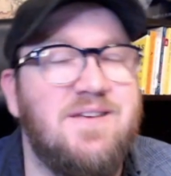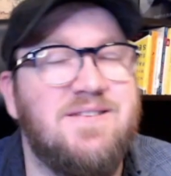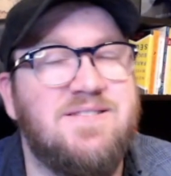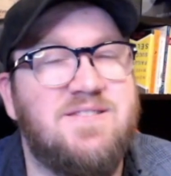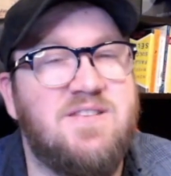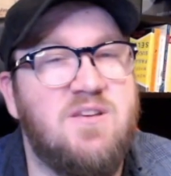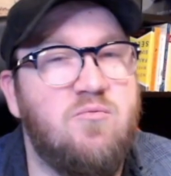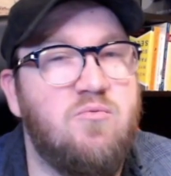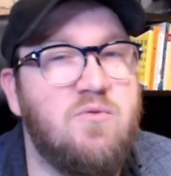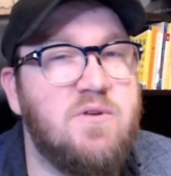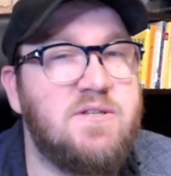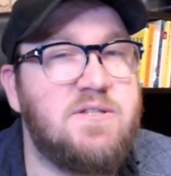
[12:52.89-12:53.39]
is
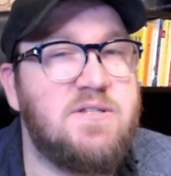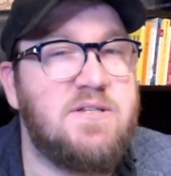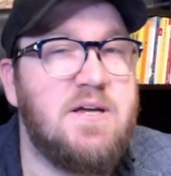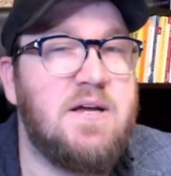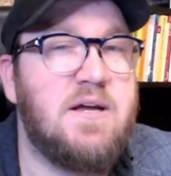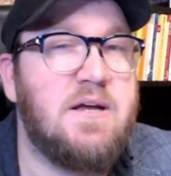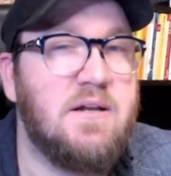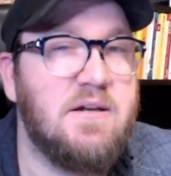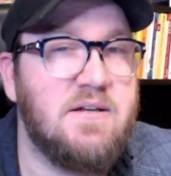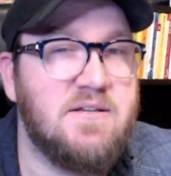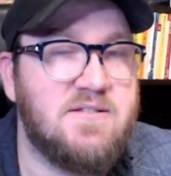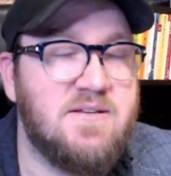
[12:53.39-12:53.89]
the
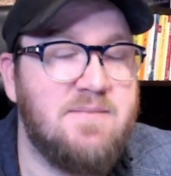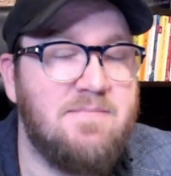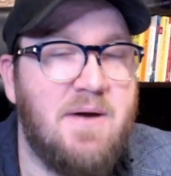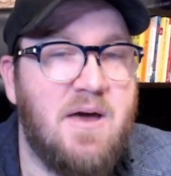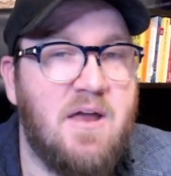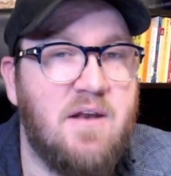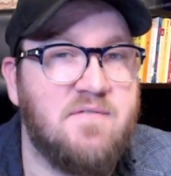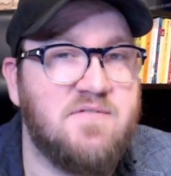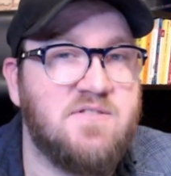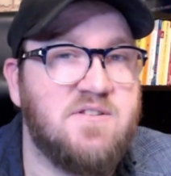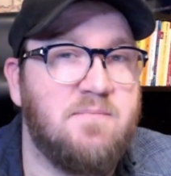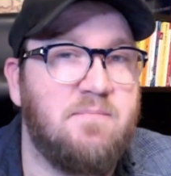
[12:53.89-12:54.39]
ridiculous
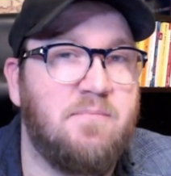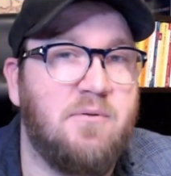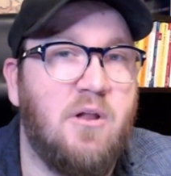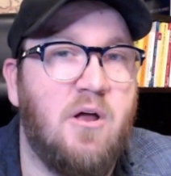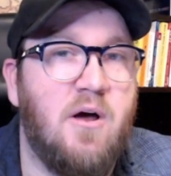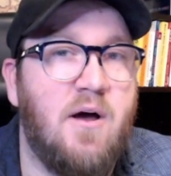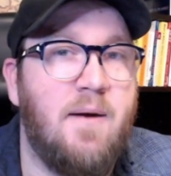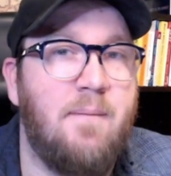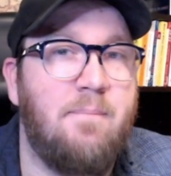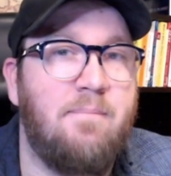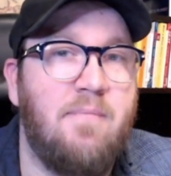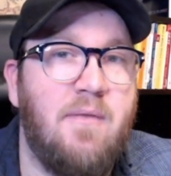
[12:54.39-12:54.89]
amount of
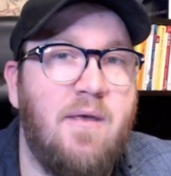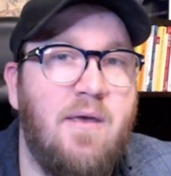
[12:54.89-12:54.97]
supply.